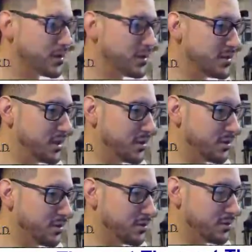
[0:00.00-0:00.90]
a
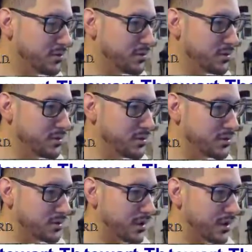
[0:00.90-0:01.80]
tinker.
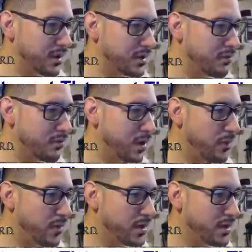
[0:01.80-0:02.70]
But I think I need to repair
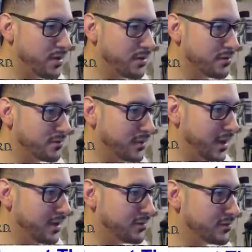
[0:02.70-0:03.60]
my gear.
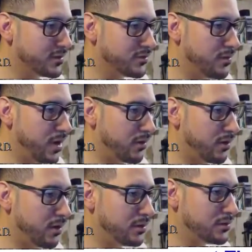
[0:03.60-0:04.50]
Yeah, let's repair all.